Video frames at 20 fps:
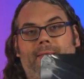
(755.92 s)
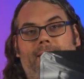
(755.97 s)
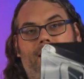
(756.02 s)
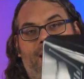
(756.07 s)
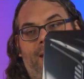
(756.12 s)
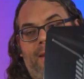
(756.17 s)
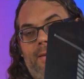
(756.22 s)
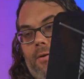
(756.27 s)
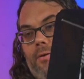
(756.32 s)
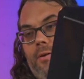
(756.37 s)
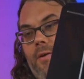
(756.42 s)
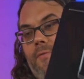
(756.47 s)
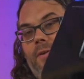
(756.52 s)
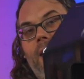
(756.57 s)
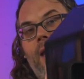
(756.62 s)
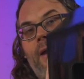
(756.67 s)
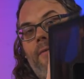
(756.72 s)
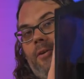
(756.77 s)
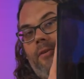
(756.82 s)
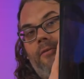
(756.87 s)
I don't even
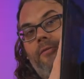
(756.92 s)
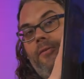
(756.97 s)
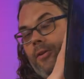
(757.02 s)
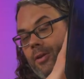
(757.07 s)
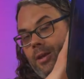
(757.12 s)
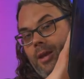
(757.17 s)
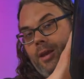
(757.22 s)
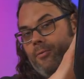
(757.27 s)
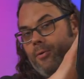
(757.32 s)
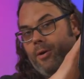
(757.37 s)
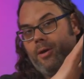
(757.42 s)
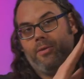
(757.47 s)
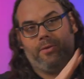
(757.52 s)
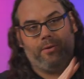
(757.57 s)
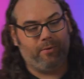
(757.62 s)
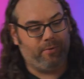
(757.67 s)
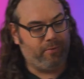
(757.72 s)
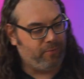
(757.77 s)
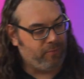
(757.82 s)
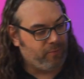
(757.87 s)
have an affiliate with
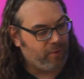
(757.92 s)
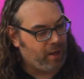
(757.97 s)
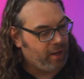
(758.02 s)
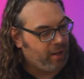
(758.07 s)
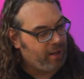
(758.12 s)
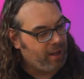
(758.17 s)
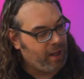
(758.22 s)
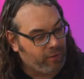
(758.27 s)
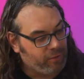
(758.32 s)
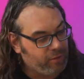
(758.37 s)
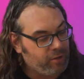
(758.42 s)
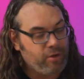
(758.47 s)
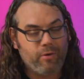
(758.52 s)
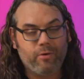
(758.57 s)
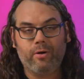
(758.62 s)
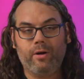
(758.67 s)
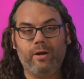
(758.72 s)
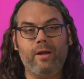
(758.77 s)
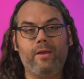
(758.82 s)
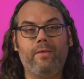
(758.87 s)
uh, Elegoo
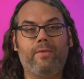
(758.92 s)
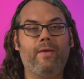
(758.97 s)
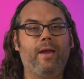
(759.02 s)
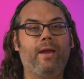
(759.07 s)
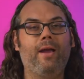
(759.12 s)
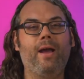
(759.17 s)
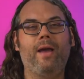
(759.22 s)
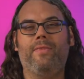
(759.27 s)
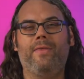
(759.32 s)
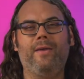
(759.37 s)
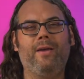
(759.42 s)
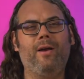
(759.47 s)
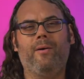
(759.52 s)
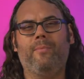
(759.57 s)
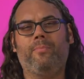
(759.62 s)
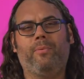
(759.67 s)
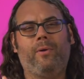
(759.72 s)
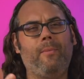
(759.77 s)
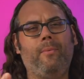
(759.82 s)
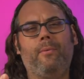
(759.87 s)
or anything. I think I'll
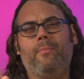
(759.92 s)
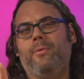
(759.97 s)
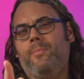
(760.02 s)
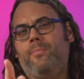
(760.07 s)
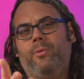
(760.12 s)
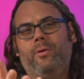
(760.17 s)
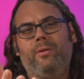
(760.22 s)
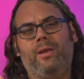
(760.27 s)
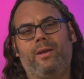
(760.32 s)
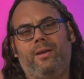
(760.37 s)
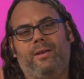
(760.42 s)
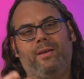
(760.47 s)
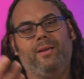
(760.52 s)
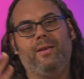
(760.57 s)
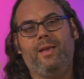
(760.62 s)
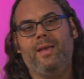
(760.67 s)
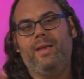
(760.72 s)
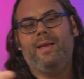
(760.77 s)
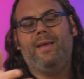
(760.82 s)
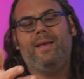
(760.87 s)
probably put like a
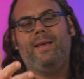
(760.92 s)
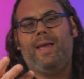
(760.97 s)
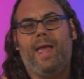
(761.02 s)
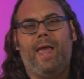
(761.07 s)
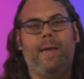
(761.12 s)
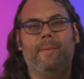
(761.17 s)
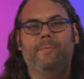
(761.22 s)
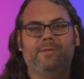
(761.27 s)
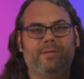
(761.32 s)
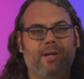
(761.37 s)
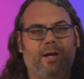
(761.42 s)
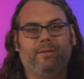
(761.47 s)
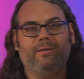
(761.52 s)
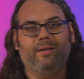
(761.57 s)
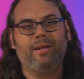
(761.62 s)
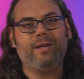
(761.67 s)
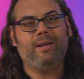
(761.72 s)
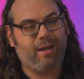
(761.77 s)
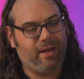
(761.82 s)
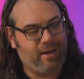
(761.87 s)
Amazon
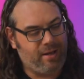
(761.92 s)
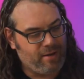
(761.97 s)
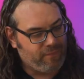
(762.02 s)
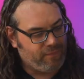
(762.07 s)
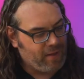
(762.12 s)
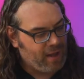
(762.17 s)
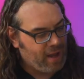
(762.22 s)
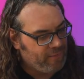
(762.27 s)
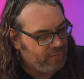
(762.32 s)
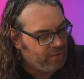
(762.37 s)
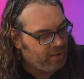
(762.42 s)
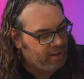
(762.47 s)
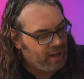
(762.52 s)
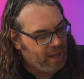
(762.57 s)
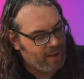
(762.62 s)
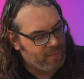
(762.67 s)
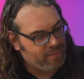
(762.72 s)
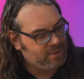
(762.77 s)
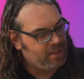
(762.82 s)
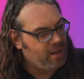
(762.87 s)
link in if they have it on
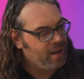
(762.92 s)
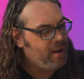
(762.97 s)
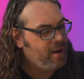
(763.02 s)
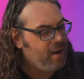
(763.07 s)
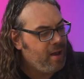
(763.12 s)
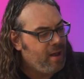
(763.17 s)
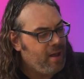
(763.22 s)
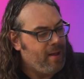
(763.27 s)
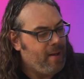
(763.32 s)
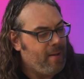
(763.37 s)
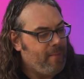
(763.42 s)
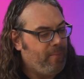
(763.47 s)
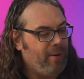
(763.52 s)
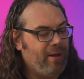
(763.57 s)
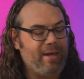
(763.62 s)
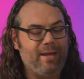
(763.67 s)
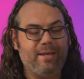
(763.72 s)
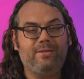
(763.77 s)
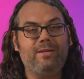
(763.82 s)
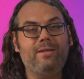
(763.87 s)
Amazon.
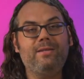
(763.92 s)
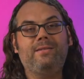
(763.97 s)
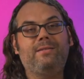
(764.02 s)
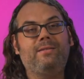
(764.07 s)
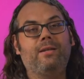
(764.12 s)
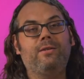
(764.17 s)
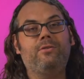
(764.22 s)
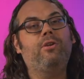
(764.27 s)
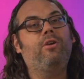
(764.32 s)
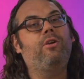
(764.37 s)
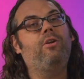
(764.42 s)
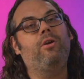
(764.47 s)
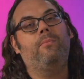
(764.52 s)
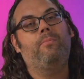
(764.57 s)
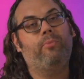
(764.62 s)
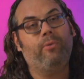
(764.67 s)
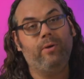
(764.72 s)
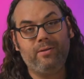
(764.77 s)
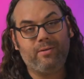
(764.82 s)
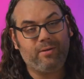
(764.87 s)
But it's just such a good
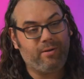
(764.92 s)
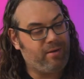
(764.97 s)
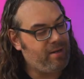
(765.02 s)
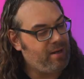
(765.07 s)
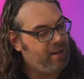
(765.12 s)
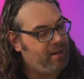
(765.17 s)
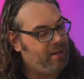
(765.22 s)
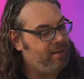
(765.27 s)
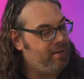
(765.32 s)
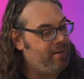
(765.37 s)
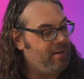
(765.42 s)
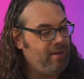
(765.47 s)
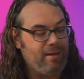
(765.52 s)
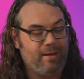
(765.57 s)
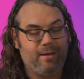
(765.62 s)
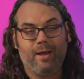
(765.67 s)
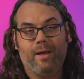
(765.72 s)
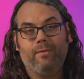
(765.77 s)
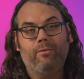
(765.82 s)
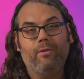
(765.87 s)
printer, and,
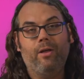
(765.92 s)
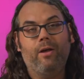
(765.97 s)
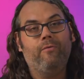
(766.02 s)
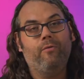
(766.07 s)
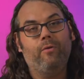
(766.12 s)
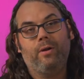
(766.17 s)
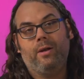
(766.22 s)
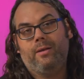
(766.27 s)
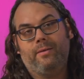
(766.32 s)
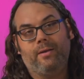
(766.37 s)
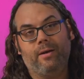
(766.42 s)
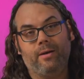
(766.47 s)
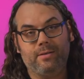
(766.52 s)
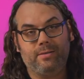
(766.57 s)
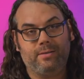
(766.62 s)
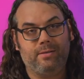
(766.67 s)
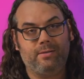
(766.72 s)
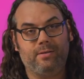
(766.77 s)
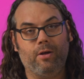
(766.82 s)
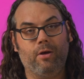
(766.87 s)
and I love what it does.
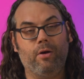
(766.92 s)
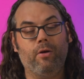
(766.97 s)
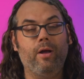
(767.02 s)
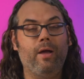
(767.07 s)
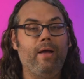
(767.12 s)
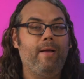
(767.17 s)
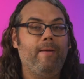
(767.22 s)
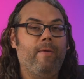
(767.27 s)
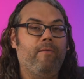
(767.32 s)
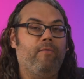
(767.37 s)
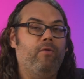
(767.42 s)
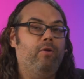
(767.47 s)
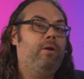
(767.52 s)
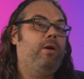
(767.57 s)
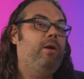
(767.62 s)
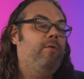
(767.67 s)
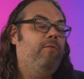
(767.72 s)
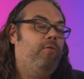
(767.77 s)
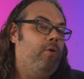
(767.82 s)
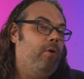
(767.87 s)
So if you're
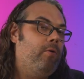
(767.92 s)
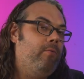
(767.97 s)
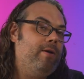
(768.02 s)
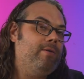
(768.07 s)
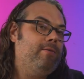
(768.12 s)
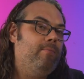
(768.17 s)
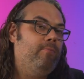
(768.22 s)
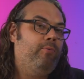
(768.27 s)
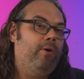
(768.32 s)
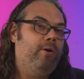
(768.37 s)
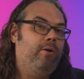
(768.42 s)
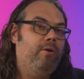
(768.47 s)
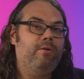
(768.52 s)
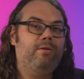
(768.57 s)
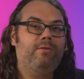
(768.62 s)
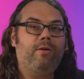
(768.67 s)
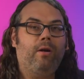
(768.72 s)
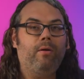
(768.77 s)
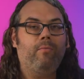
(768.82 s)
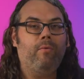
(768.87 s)
looking for a resin printer to
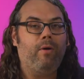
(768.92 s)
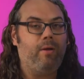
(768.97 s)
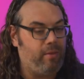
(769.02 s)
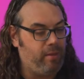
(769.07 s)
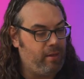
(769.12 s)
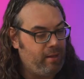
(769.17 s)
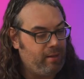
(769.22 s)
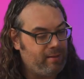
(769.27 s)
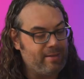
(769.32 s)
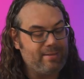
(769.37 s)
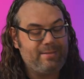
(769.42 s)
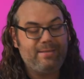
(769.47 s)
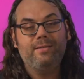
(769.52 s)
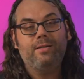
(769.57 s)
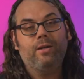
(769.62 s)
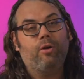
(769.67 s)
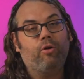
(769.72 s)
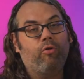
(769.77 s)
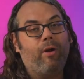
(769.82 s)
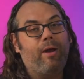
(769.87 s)
start with, this is
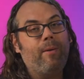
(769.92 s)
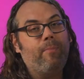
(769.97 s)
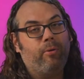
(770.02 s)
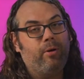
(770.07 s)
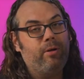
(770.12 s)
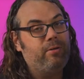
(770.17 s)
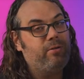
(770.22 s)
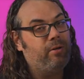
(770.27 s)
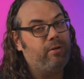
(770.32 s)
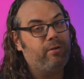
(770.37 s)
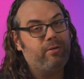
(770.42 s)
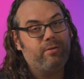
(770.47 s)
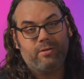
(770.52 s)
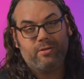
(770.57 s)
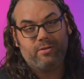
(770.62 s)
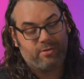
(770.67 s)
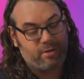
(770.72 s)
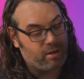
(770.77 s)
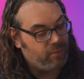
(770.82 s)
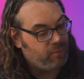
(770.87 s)
a great printer to
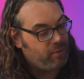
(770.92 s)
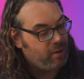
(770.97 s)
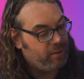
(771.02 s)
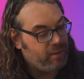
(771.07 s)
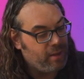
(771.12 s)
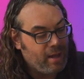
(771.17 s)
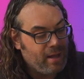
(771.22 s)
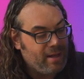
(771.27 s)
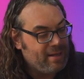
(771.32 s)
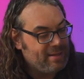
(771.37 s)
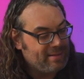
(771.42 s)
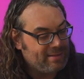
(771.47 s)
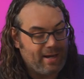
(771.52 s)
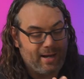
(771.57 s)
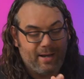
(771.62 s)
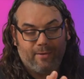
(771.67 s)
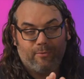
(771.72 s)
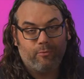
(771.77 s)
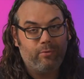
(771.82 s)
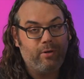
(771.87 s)
start with. It's
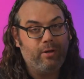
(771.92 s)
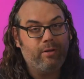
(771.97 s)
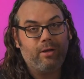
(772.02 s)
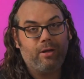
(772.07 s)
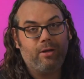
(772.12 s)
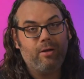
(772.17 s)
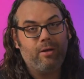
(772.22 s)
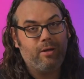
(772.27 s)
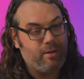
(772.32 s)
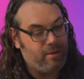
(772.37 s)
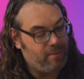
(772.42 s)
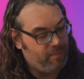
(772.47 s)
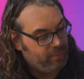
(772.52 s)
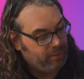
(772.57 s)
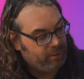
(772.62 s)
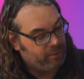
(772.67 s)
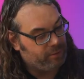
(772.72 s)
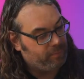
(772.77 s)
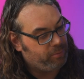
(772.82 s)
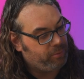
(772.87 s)
got a really good
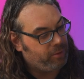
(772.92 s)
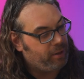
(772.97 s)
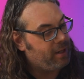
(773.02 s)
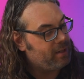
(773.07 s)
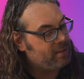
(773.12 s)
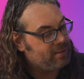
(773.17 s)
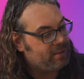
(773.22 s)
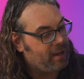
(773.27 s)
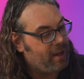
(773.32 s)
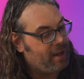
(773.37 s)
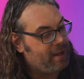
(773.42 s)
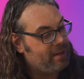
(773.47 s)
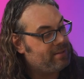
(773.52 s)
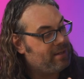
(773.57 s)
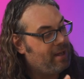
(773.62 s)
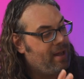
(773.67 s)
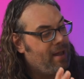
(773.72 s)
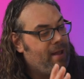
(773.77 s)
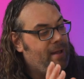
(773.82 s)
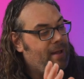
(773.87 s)
build plate size.
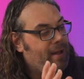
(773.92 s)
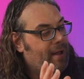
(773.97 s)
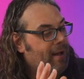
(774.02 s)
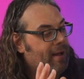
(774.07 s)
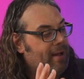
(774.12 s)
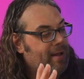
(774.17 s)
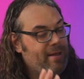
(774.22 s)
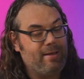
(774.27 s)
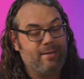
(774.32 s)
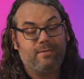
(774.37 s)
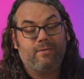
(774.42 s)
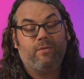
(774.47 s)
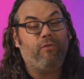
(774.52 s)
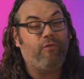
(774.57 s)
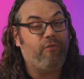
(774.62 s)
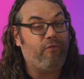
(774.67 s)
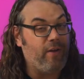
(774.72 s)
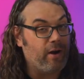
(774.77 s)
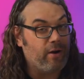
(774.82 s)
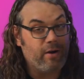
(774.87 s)
Uh, it's
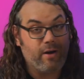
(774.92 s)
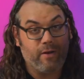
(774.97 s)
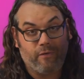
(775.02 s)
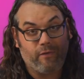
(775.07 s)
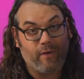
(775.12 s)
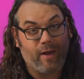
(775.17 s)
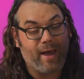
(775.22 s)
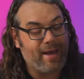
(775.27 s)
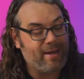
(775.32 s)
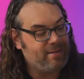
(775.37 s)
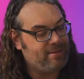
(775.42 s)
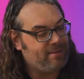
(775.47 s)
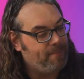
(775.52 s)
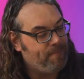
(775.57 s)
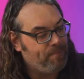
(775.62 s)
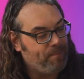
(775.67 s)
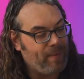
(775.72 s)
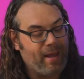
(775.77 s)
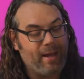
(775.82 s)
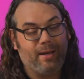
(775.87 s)
very fast,
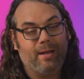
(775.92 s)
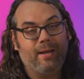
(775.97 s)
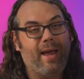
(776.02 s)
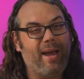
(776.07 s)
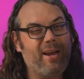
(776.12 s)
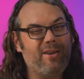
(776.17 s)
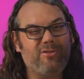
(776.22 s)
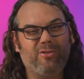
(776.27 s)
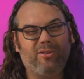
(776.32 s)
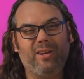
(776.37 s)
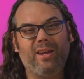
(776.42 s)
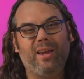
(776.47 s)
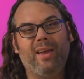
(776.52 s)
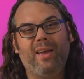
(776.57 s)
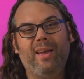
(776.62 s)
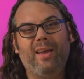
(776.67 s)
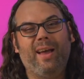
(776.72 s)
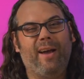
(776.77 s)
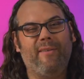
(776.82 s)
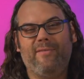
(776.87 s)
and it actually,
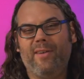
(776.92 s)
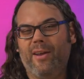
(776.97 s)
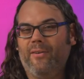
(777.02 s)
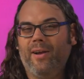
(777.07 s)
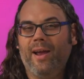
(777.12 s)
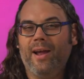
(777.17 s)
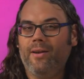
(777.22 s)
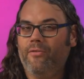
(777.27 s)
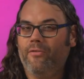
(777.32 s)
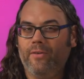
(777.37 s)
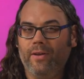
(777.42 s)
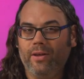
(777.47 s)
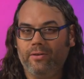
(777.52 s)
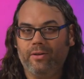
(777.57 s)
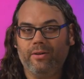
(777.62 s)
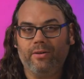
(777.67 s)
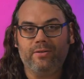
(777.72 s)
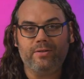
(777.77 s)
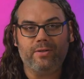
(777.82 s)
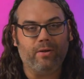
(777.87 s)
I've never had a
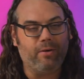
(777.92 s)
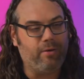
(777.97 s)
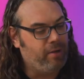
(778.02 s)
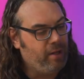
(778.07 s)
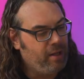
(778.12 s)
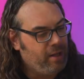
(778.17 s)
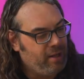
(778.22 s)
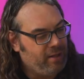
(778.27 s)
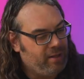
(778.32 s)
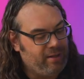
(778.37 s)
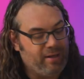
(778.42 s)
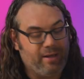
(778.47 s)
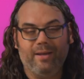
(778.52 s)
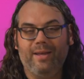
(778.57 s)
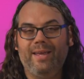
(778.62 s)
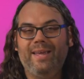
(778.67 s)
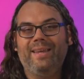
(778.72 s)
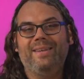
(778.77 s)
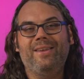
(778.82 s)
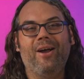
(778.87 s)
failure. So uh,
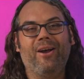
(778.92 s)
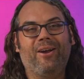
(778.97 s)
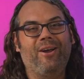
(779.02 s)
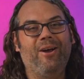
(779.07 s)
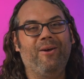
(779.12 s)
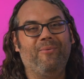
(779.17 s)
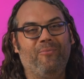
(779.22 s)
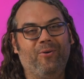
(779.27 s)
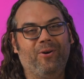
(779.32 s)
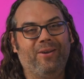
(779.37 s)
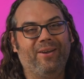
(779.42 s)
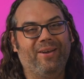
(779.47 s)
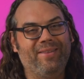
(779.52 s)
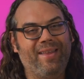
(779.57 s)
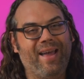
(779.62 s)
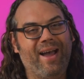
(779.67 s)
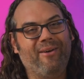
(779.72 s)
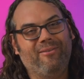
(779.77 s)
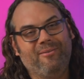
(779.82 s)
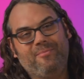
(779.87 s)
knock on wood on
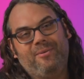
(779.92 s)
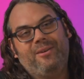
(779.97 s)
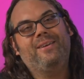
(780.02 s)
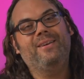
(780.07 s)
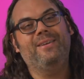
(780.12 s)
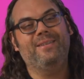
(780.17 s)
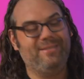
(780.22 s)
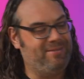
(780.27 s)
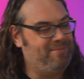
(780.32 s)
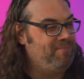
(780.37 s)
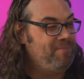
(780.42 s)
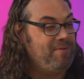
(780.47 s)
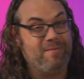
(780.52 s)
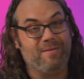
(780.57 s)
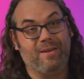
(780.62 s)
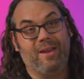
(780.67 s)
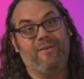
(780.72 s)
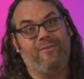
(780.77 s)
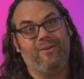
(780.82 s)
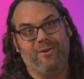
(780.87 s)
that one, because
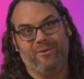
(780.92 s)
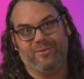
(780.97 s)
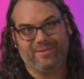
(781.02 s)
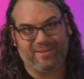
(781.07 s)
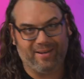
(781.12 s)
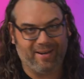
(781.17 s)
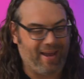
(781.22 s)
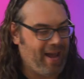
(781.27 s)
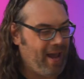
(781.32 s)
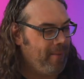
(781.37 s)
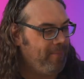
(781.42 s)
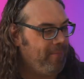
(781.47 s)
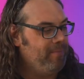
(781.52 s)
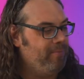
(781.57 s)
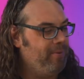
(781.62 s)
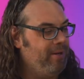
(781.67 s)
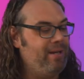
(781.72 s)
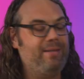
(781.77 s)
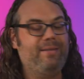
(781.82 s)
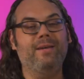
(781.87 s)
you never know what's gonna happen,
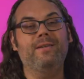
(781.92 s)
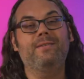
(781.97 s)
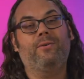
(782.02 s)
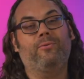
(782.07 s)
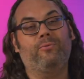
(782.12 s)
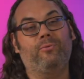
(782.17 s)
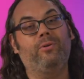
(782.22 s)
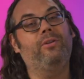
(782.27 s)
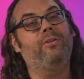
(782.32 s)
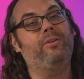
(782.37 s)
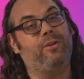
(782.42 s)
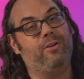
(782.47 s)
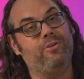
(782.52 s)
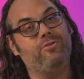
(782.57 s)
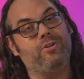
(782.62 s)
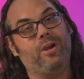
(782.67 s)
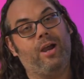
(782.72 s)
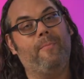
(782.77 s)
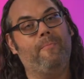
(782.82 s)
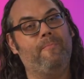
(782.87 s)
but it does a really good
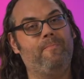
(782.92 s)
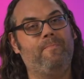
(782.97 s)
job.